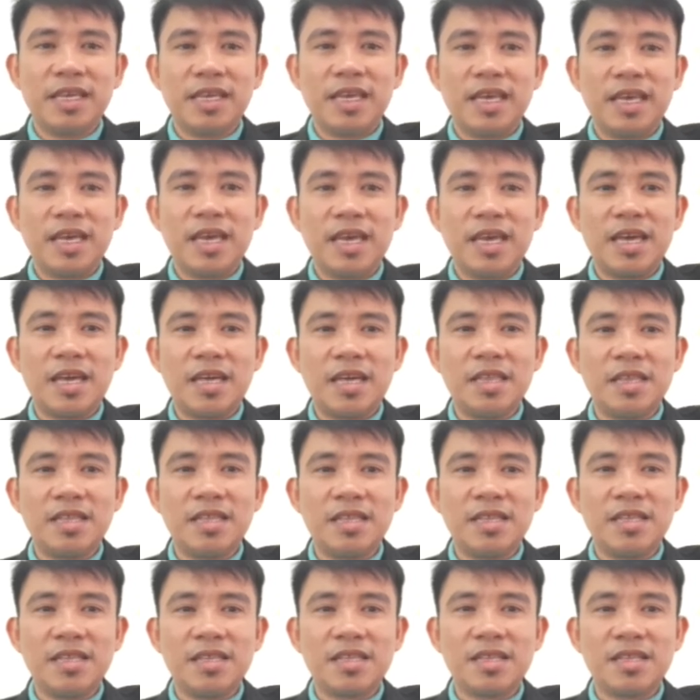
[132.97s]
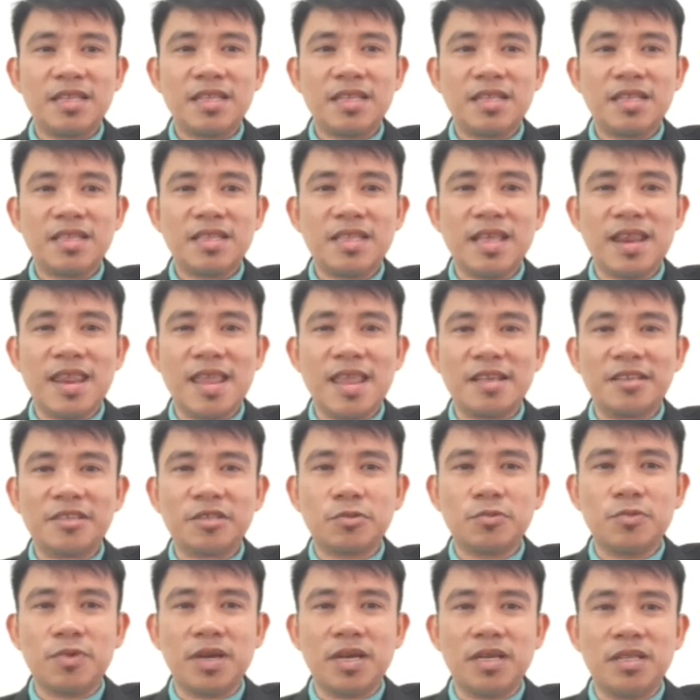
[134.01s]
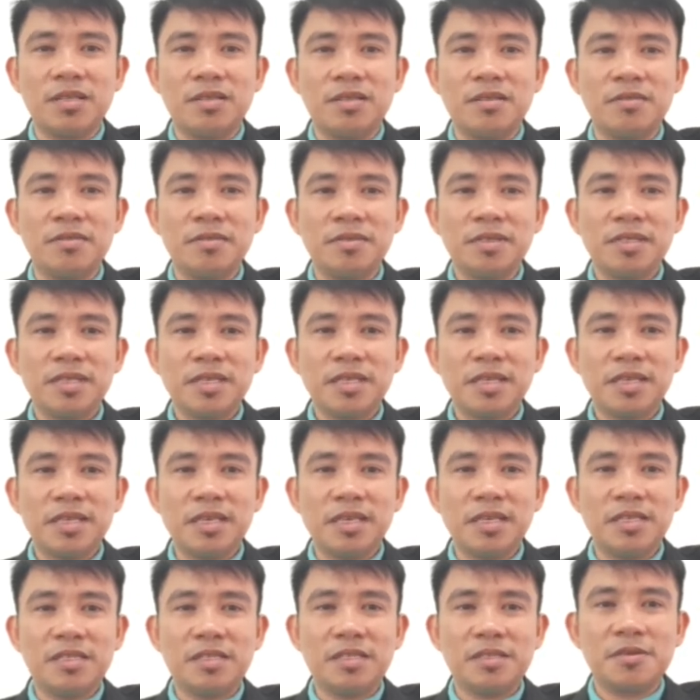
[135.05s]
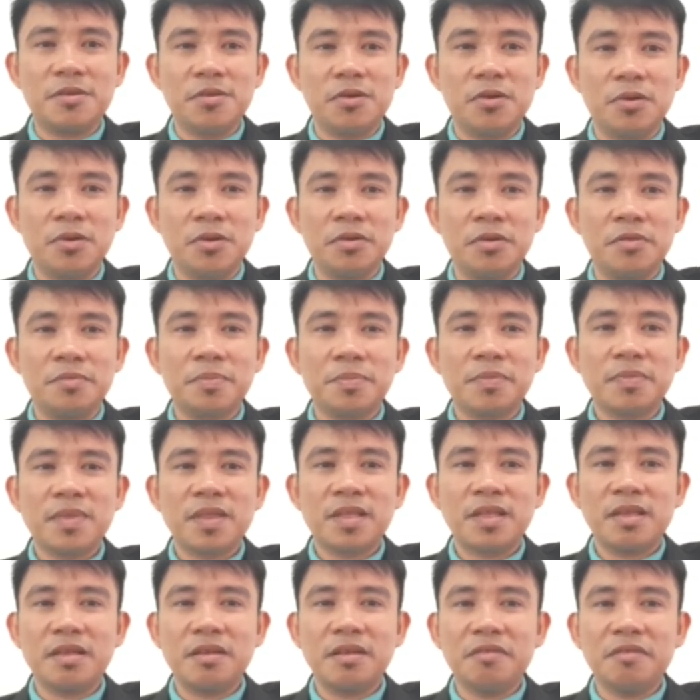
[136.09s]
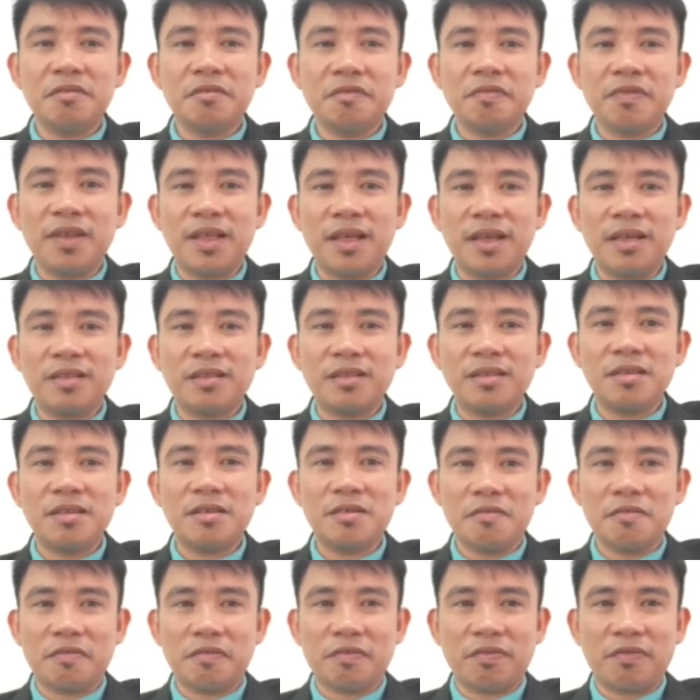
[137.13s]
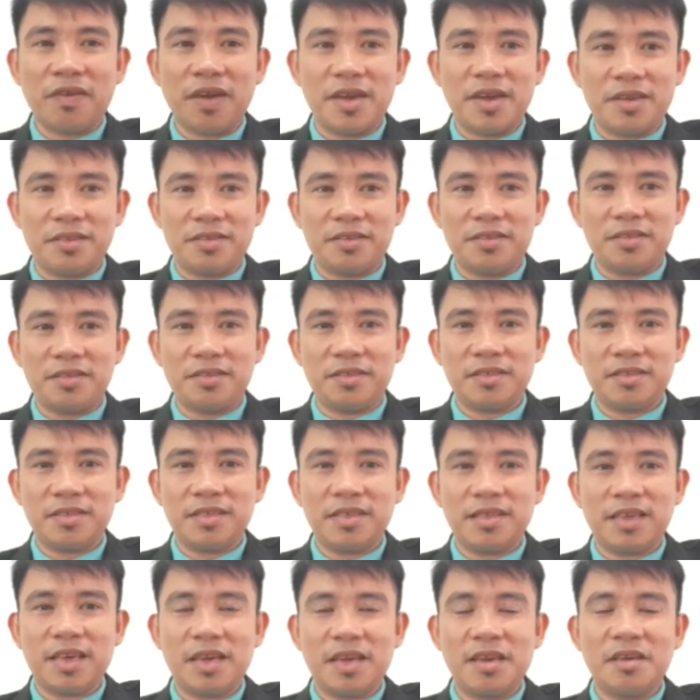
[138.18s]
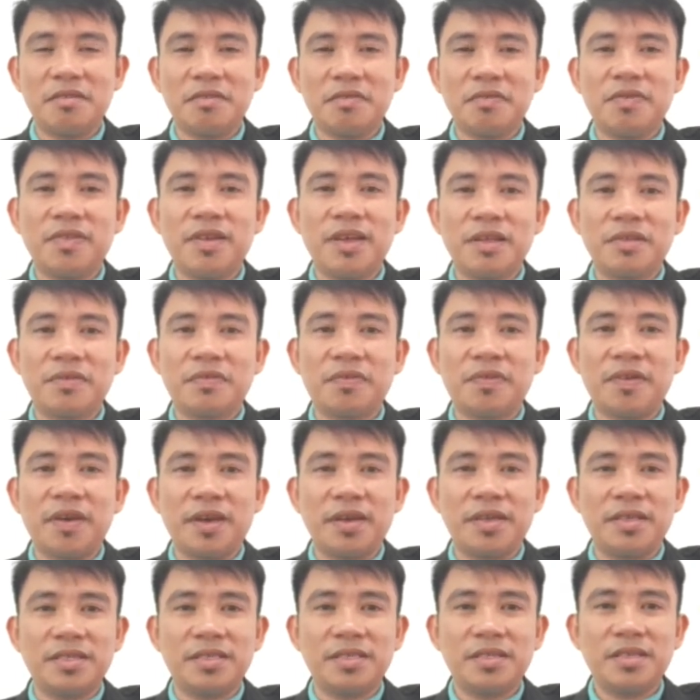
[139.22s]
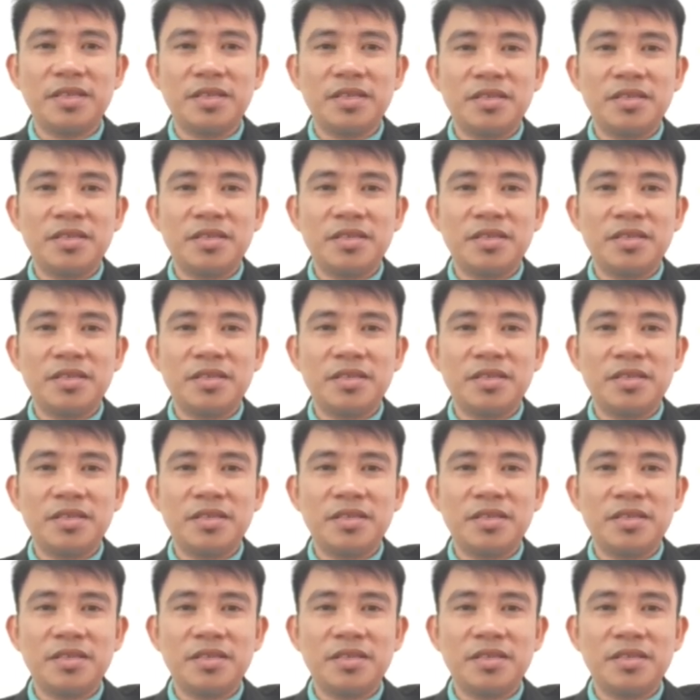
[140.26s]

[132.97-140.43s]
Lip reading: and the last one is called flat face. Okay, flat face.